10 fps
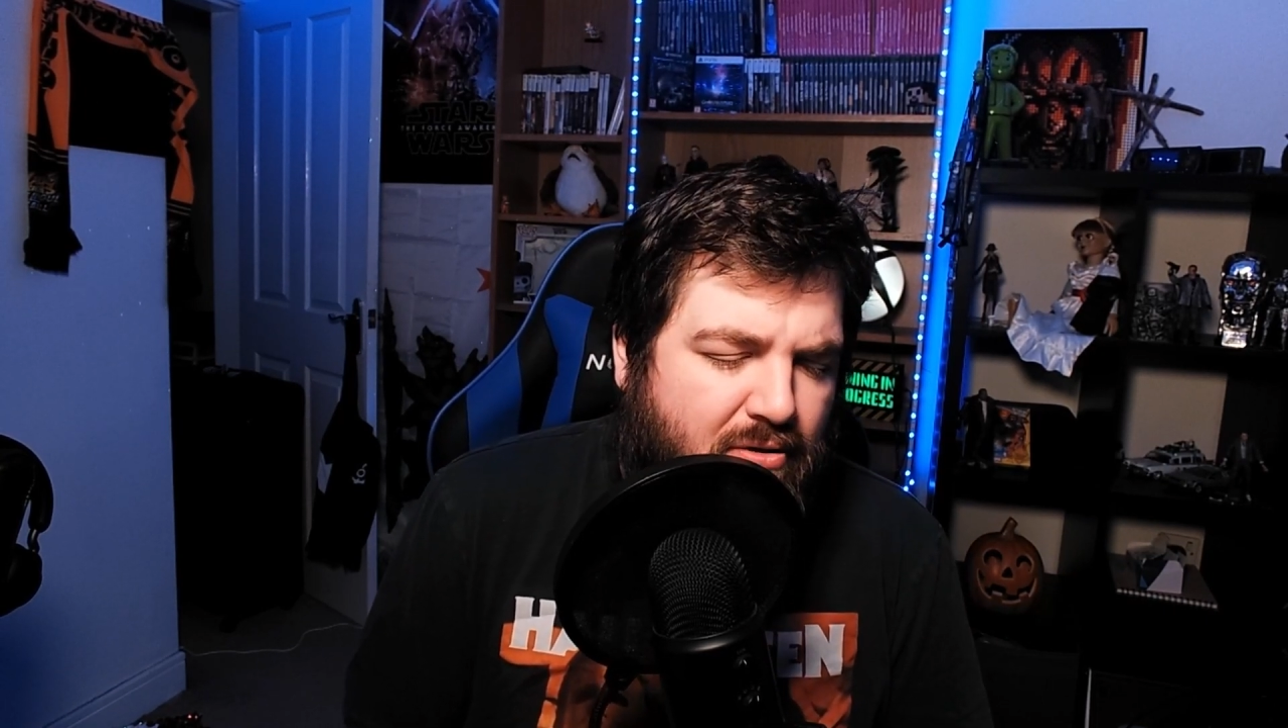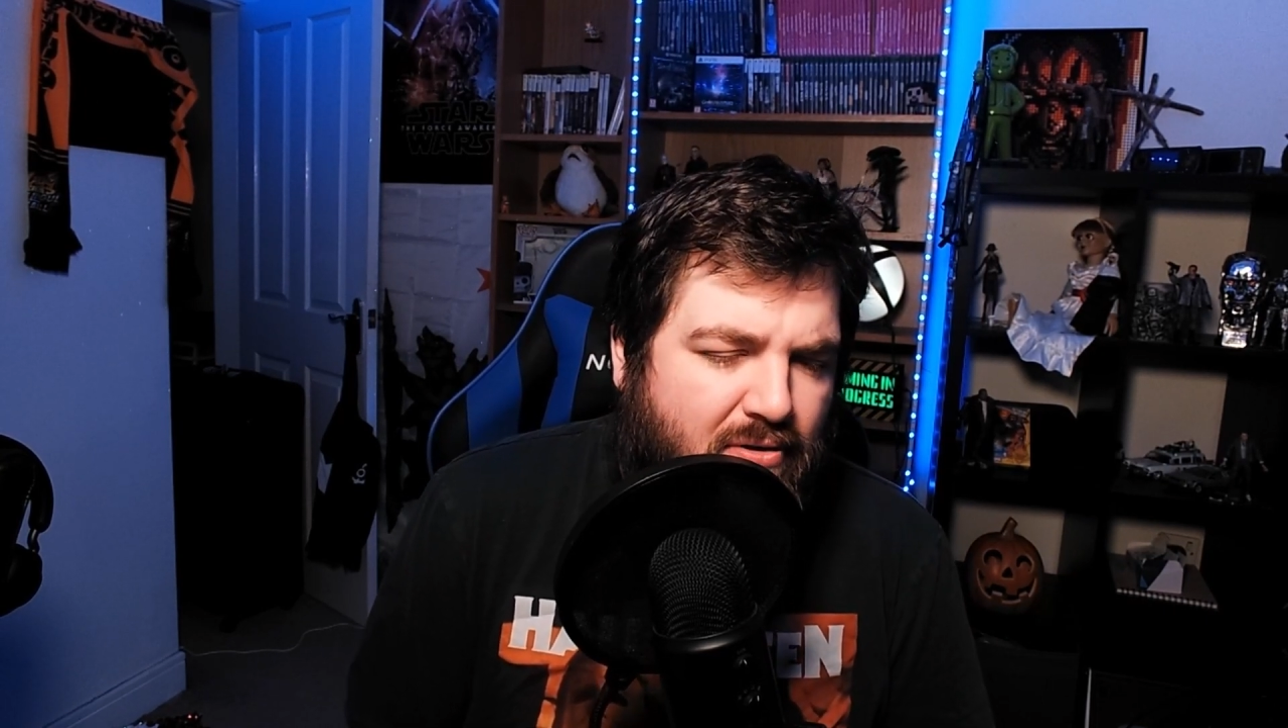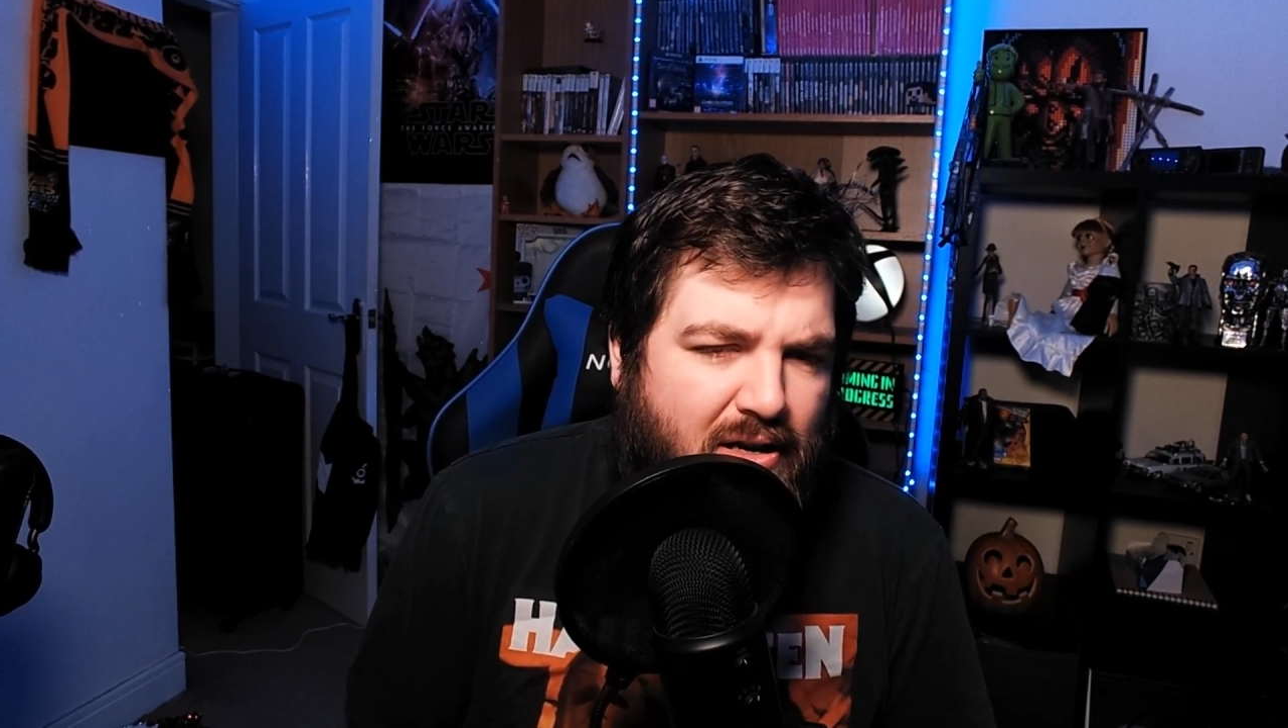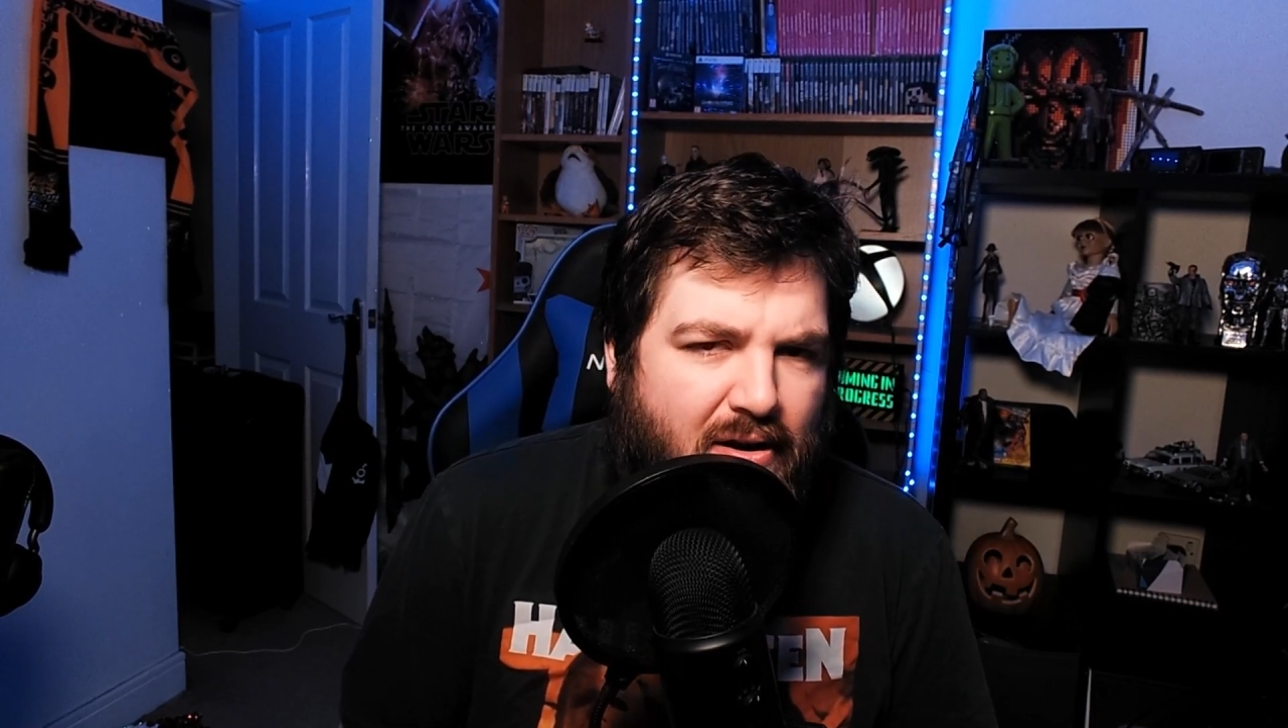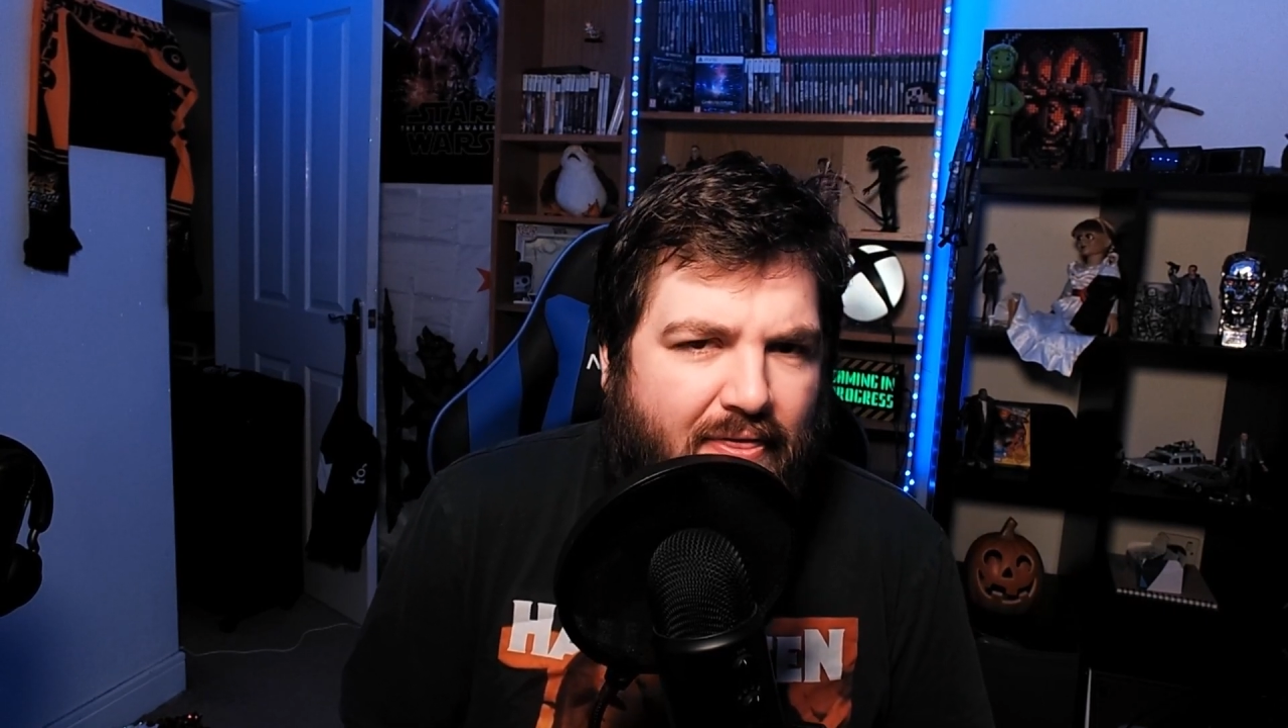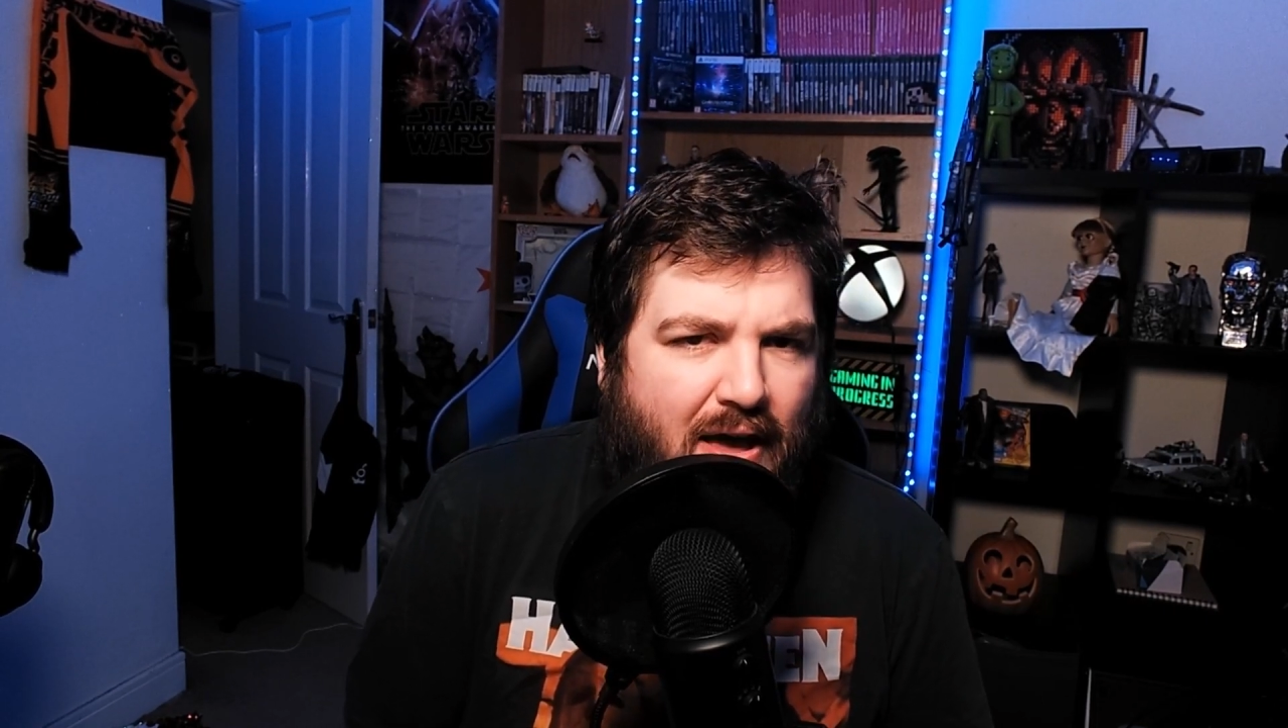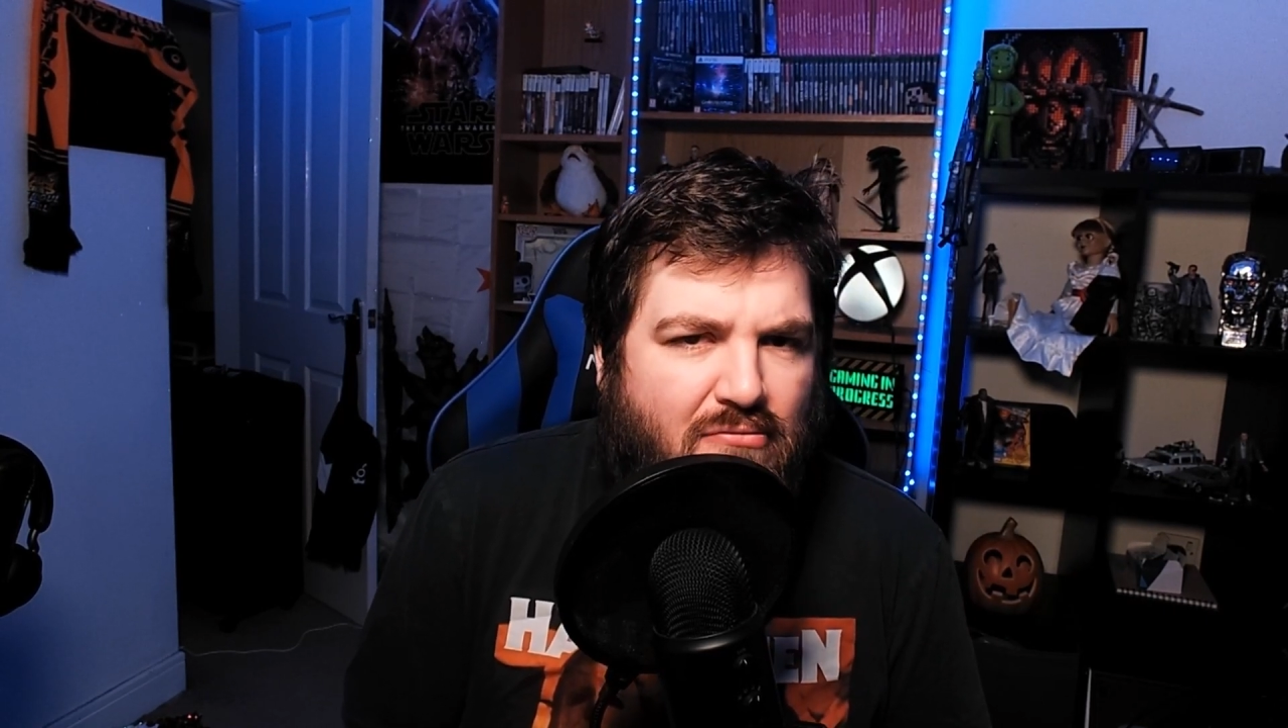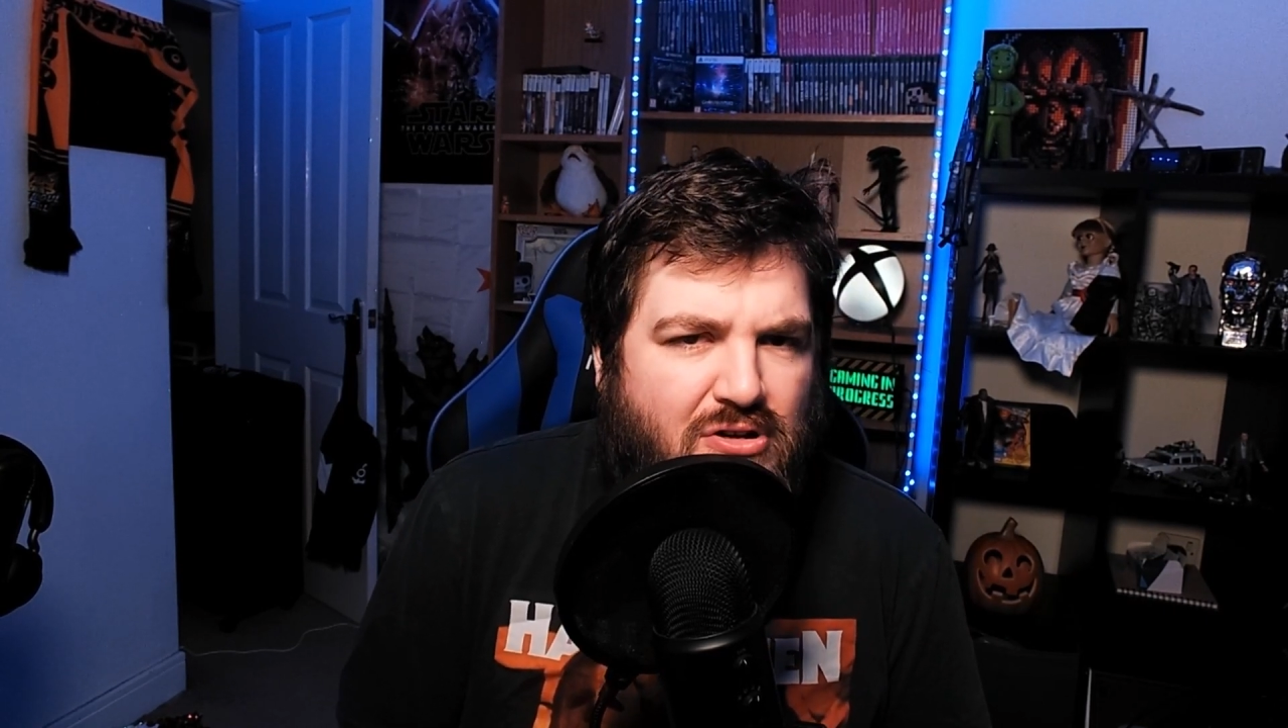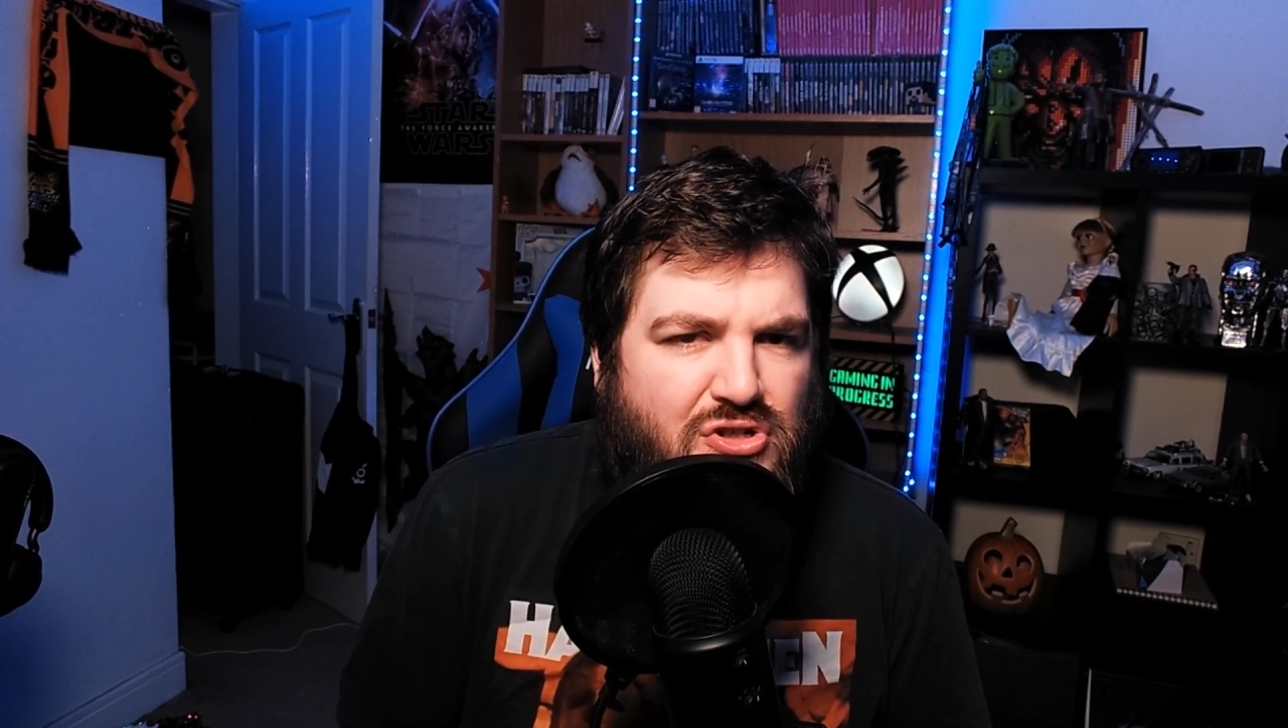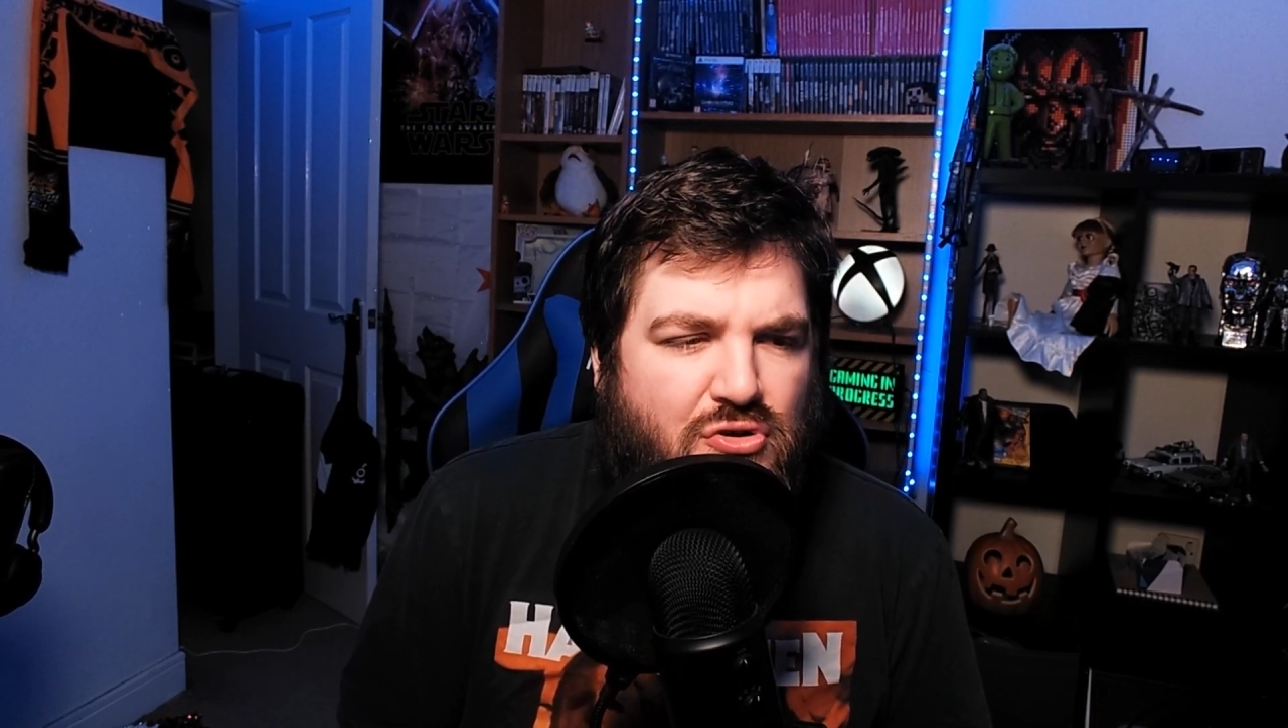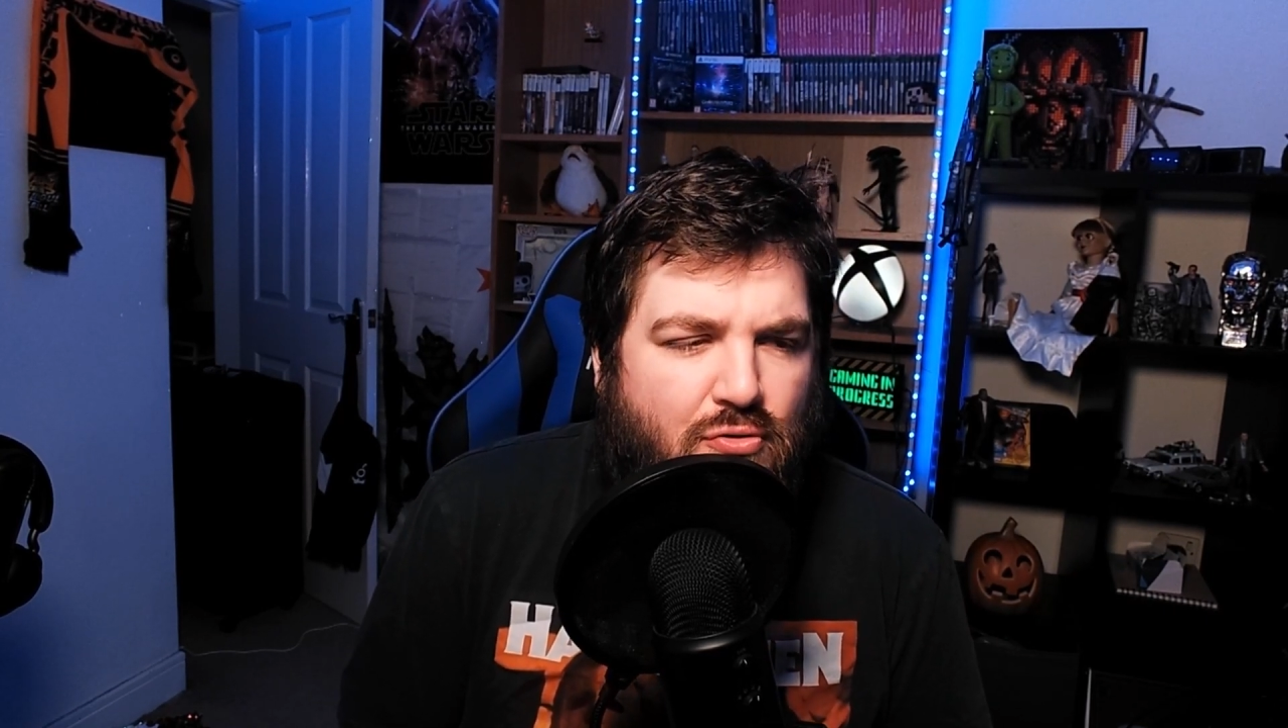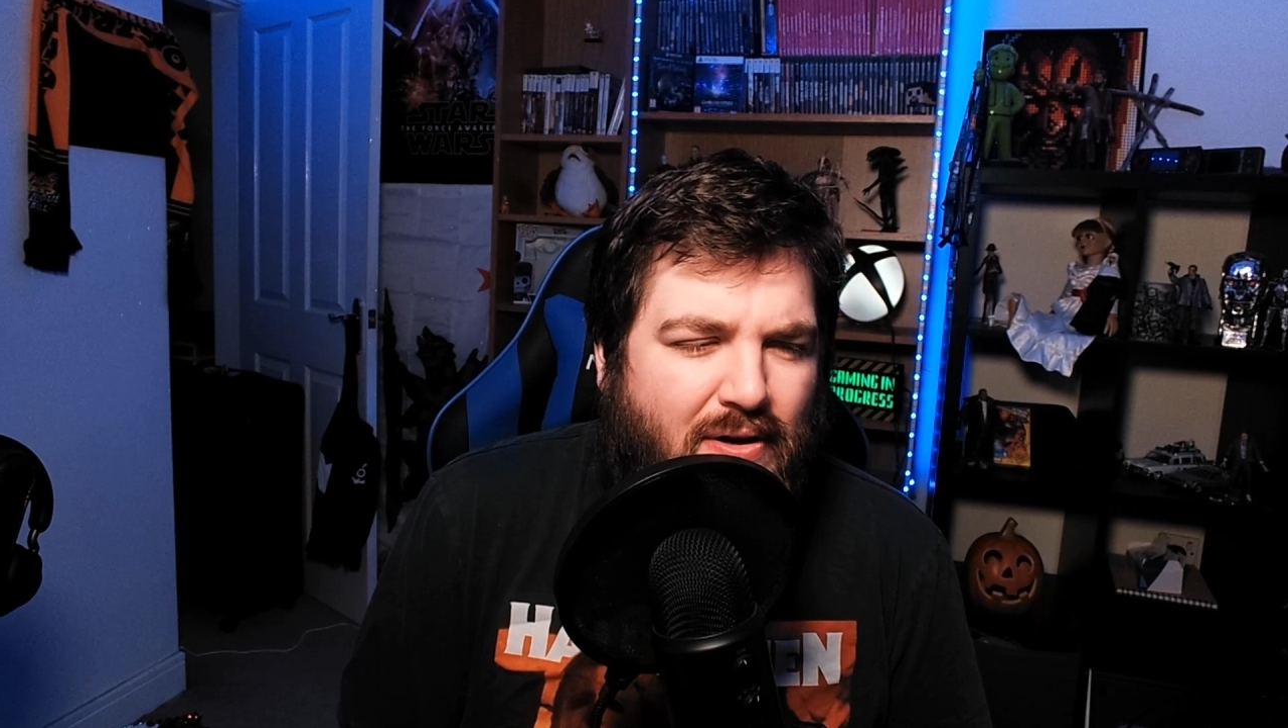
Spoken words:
really like that original,